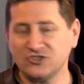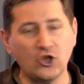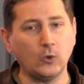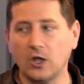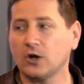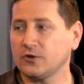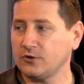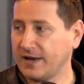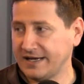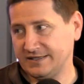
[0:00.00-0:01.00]
no longer
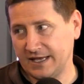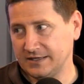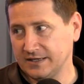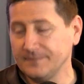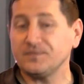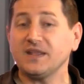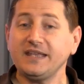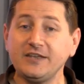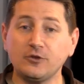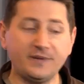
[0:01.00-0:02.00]
the right date
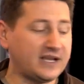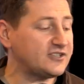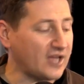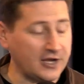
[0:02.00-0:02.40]
either because